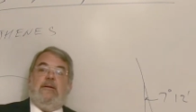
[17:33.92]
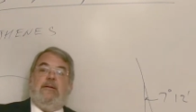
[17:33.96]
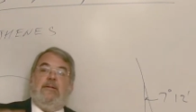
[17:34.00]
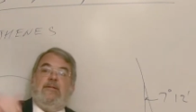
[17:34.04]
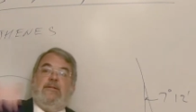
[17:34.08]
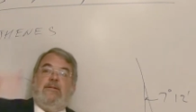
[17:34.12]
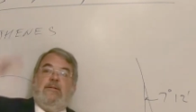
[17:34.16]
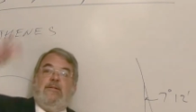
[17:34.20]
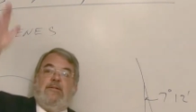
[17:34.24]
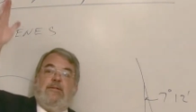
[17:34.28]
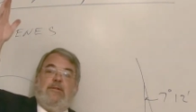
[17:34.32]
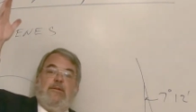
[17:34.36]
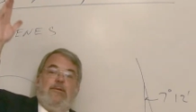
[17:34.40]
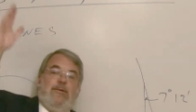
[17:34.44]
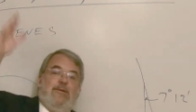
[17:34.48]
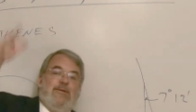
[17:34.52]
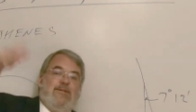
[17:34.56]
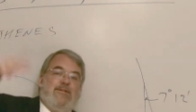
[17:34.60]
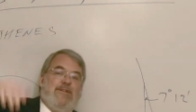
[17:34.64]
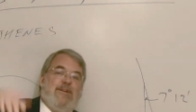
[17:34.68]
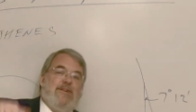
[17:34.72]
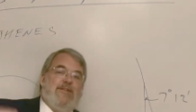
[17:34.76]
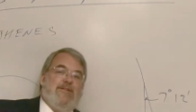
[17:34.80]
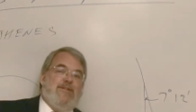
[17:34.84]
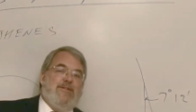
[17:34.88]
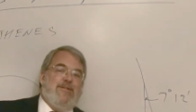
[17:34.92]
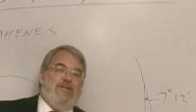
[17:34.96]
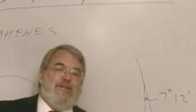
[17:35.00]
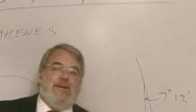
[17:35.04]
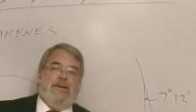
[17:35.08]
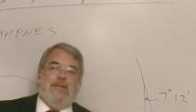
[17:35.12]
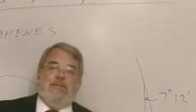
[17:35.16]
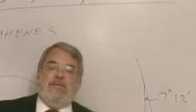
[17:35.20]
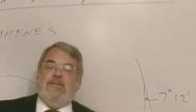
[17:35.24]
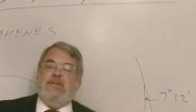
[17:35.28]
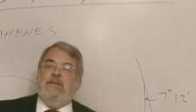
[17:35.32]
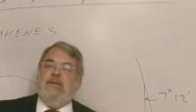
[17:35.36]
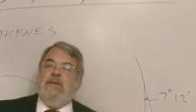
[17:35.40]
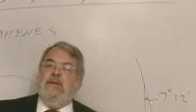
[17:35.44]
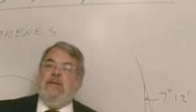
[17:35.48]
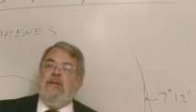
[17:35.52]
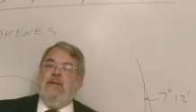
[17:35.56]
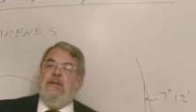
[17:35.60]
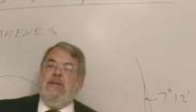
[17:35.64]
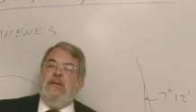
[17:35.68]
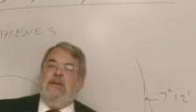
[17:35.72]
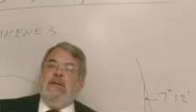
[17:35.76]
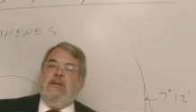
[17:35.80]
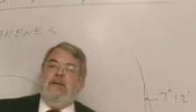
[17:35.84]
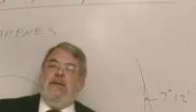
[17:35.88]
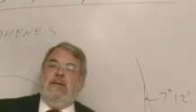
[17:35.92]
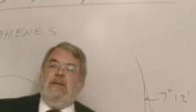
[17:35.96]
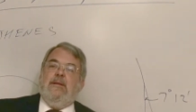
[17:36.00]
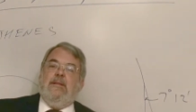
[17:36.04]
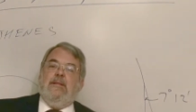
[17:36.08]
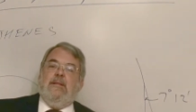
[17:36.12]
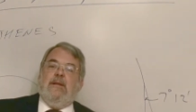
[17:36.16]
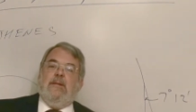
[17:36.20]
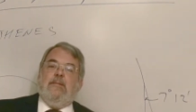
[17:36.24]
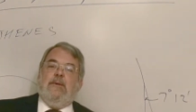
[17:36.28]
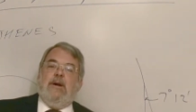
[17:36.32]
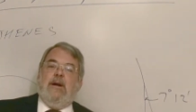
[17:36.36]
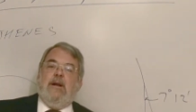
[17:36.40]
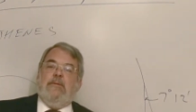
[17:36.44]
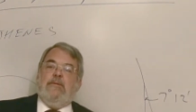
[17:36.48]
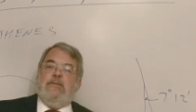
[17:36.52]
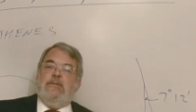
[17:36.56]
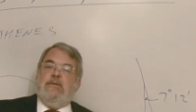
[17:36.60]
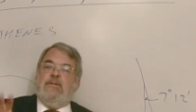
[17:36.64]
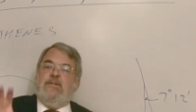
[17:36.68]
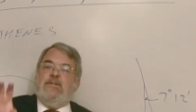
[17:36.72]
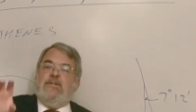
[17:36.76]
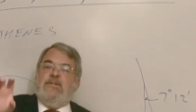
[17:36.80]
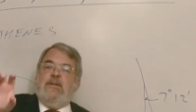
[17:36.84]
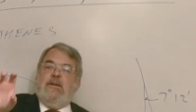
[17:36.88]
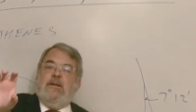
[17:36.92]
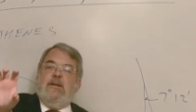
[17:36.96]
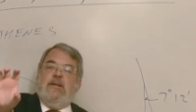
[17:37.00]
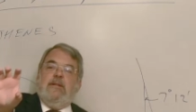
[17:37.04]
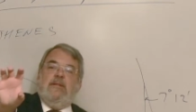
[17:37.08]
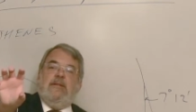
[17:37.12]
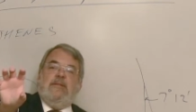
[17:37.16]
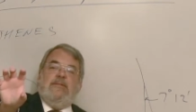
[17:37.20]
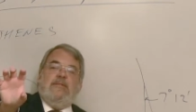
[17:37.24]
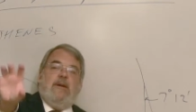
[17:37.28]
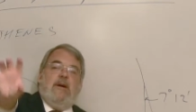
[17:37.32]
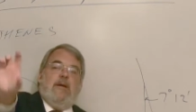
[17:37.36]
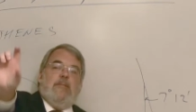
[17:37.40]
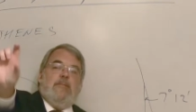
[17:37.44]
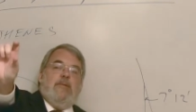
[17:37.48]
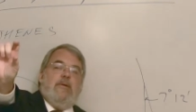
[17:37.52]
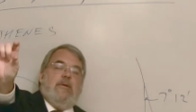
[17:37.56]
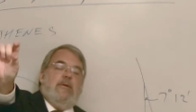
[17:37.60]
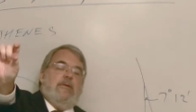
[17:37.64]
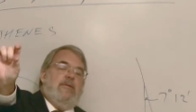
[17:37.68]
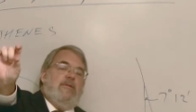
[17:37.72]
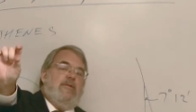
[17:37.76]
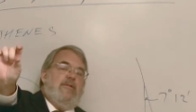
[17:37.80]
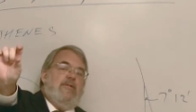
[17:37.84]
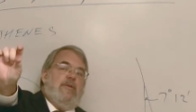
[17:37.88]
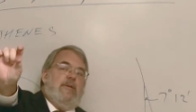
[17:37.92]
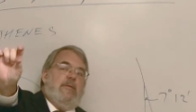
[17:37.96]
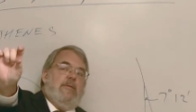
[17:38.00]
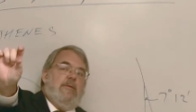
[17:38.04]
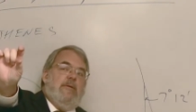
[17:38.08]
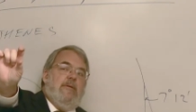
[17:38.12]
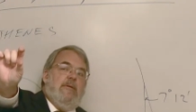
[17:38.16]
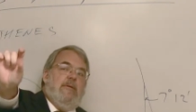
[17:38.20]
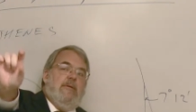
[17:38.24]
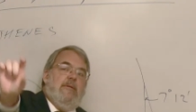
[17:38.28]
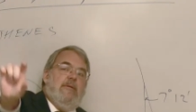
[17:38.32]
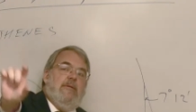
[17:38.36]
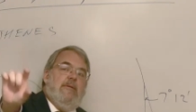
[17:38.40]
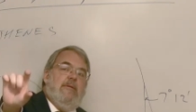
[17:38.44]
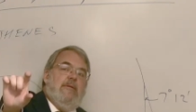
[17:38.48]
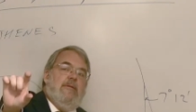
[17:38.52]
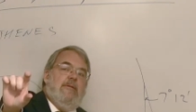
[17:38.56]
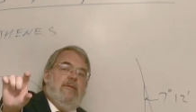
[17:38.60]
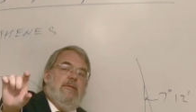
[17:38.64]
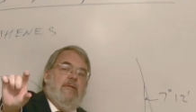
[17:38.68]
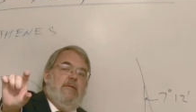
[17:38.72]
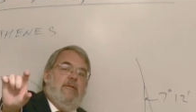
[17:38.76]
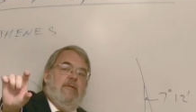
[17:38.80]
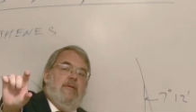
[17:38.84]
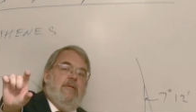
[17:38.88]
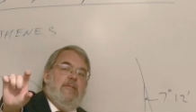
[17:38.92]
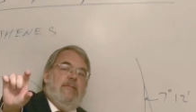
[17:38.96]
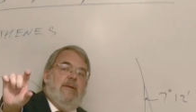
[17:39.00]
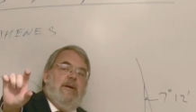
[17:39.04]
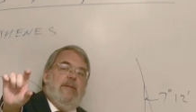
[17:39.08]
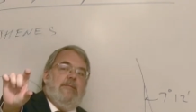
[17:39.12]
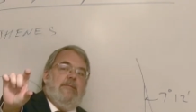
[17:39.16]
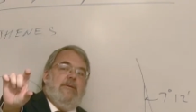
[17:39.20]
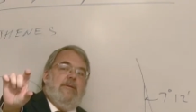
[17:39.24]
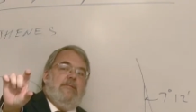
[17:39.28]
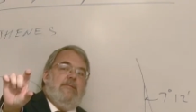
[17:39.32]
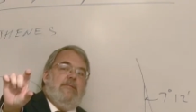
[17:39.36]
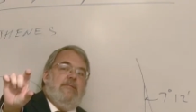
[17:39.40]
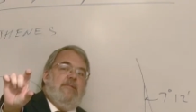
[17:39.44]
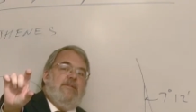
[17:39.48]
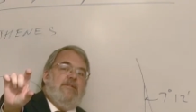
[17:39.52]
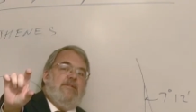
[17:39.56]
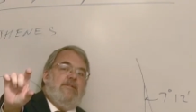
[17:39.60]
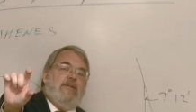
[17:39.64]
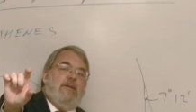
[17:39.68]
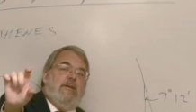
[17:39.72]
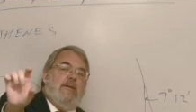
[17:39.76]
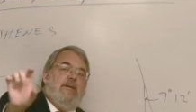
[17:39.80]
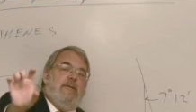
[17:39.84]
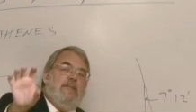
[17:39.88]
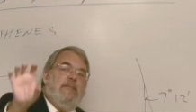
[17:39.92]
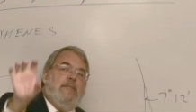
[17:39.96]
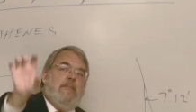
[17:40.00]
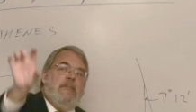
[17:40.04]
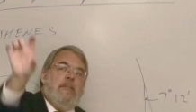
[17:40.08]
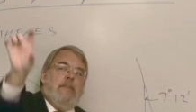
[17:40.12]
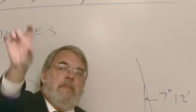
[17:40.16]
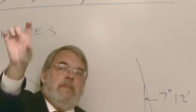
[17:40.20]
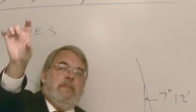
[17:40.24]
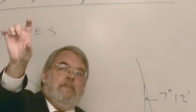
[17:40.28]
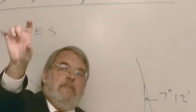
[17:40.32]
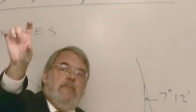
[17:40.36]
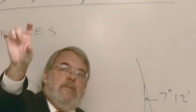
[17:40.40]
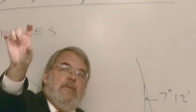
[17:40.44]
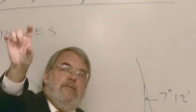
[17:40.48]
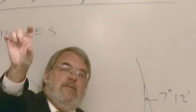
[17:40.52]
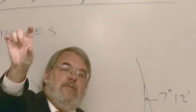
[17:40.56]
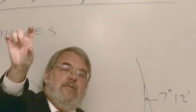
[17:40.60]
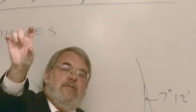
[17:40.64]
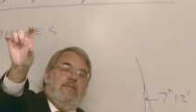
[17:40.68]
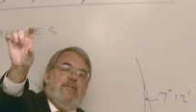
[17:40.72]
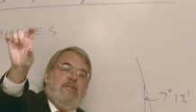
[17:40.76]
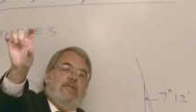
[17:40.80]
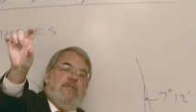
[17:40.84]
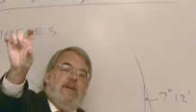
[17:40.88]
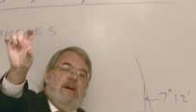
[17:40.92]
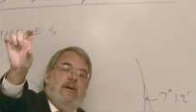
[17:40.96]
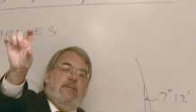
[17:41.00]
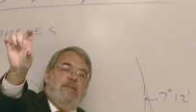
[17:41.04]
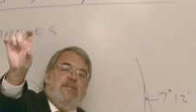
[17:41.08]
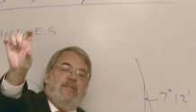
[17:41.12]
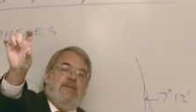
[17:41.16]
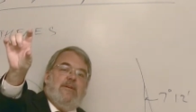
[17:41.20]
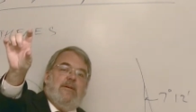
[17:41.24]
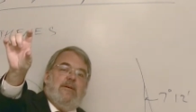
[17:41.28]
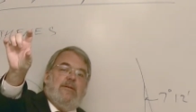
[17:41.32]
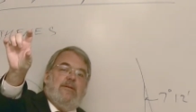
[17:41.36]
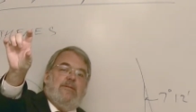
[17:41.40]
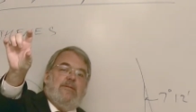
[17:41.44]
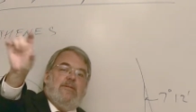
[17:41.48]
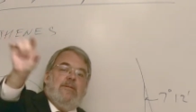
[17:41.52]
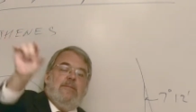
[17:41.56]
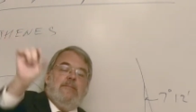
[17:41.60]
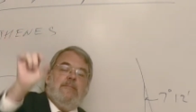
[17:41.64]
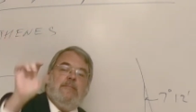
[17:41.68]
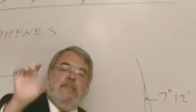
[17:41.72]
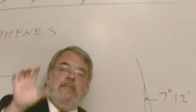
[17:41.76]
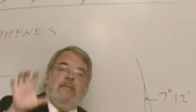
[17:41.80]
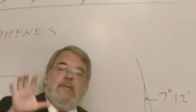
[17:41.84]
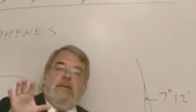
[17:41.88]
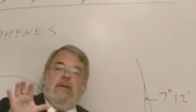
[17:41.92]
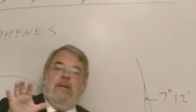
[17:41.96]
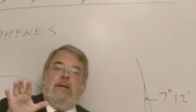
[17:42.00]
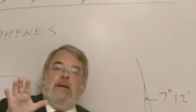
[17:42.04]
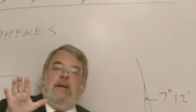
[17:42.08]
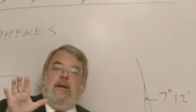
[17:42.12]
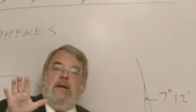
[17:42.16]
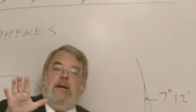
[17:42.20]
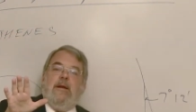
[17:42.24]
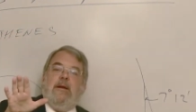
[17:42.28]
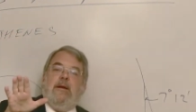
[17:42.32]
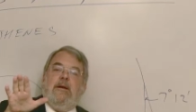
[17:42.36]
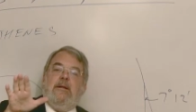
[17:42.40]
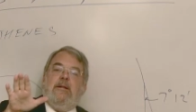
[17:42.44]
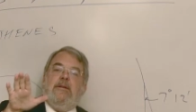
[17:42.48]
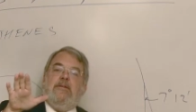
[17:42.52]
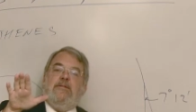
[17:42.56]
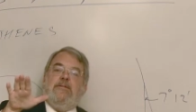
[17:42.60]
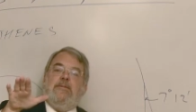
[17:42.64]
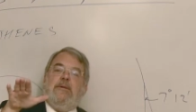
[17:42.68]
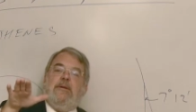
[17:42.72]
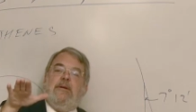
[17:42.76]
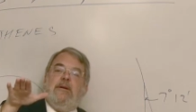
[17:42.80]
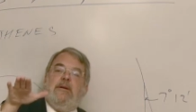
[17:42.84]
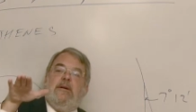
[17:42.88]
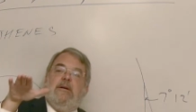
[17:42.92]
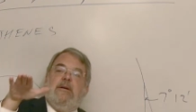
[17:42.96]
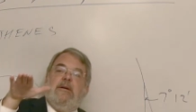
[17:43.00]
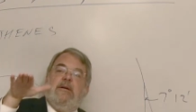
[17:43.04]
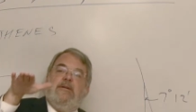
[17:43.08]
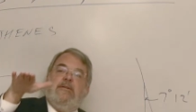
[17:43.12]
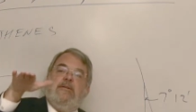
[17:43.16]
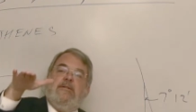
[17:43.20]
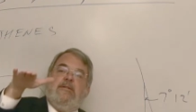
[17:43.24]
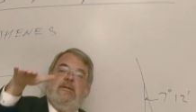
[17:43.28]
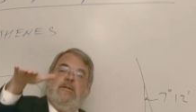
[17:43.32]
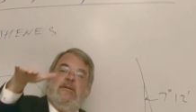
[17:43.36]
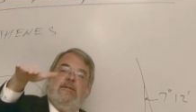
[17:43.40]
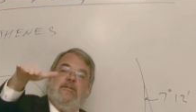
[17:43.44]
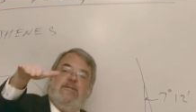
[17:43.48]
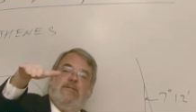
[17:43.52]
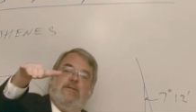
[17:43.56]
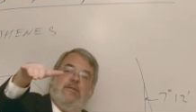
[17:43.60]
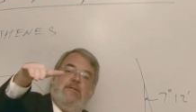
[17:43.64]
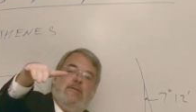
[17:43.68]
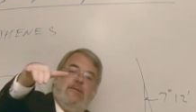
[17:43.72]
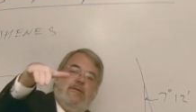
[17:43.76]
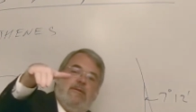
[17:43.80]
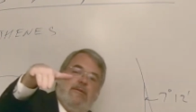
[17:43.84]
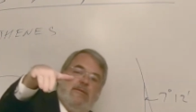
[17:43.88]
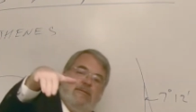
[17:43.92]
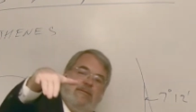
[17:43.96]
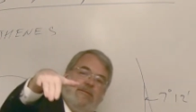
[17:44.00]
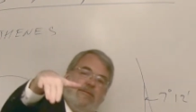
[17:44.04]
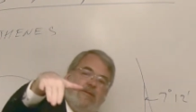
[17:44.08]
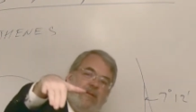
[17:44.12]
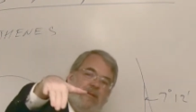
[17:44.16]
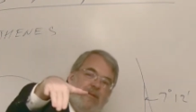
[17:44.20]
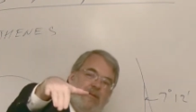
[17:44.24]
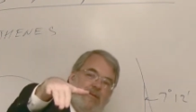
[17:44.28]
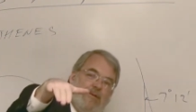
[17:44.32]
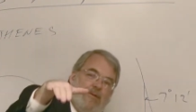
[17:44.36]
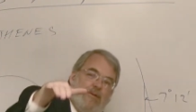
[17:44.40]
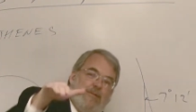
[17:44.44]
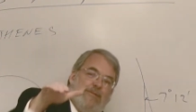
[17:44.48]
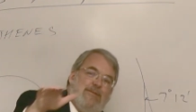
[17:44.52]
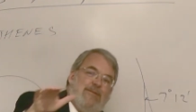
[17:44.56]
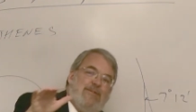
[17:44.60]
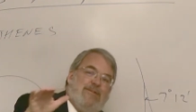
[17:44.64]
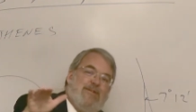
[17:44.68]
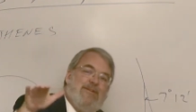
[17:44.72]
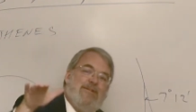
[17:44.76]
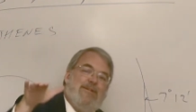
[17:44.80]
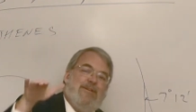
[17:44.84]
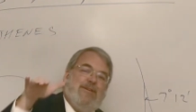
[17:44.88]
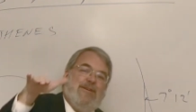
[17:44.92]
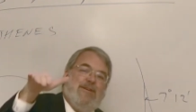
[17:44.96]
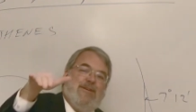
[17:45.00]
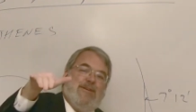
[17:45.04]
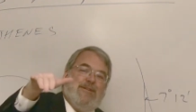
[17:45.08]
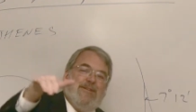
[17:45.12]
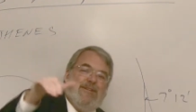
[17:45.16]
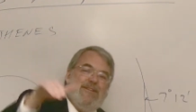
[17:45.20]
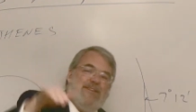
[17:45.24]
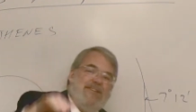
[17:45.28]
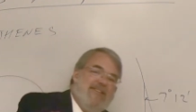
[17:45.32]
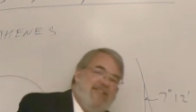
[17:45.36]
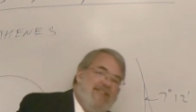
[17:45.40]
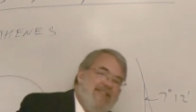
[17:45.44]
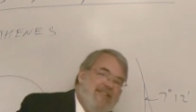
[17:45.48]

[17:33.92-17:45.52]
since they're all sailing ships, they might have only seen the top part of the ship. The hull might have been missing, just the top sails. And that's because it's going over the curvature of the Earth.